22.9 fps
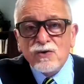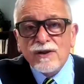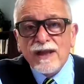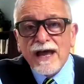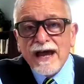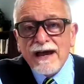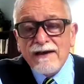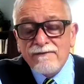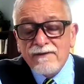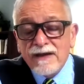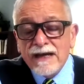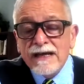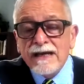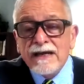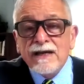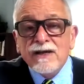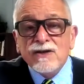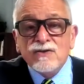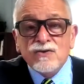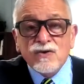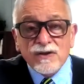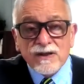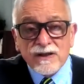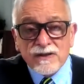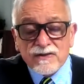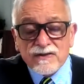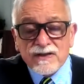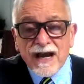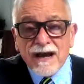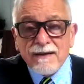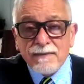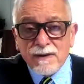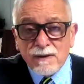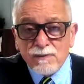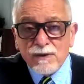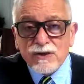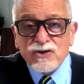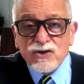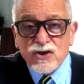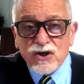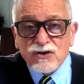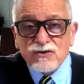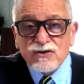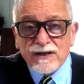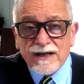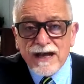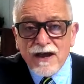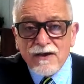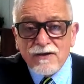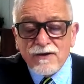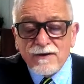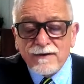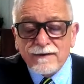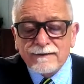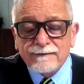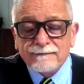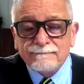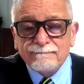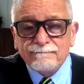life during this time that we share together.